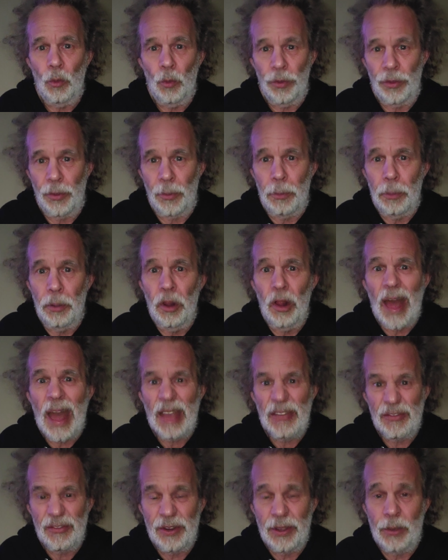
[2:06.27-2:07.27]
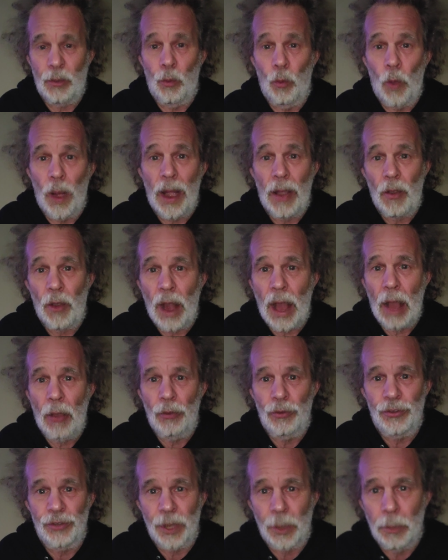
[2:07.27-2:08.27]
with a plastic
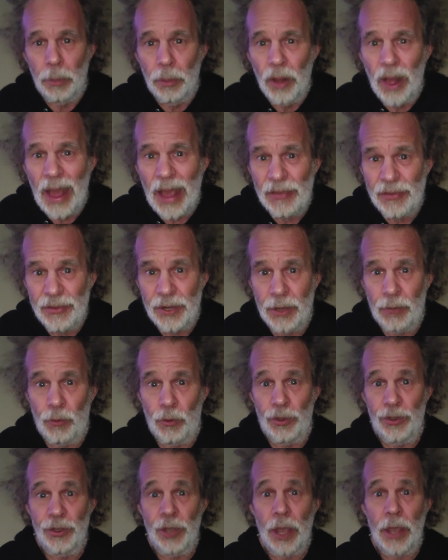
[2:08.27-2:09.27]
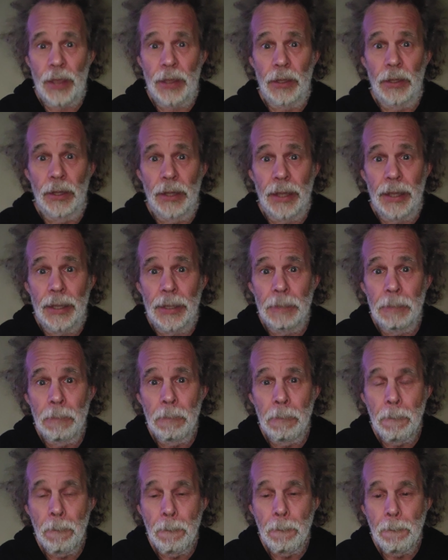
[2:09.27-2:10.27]
warehouse and a plastic recycling
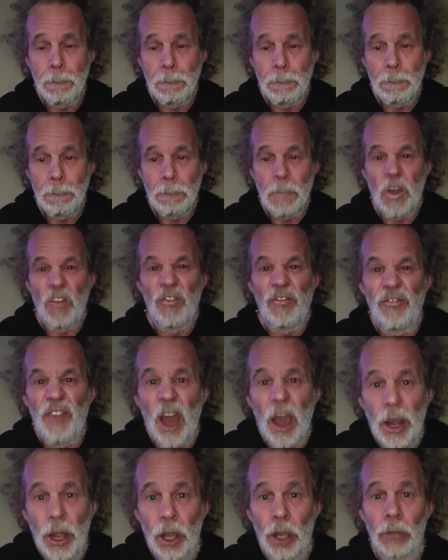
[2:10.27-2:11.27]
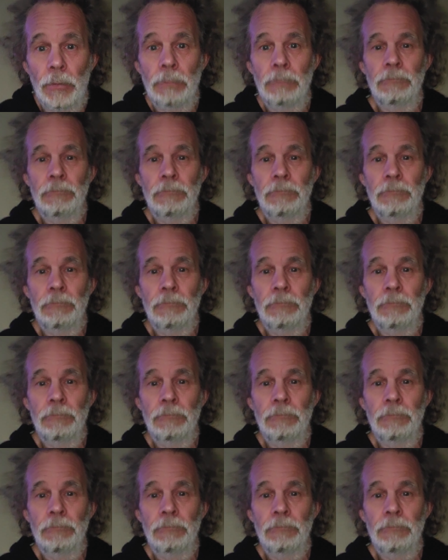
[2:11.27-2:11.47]
fire.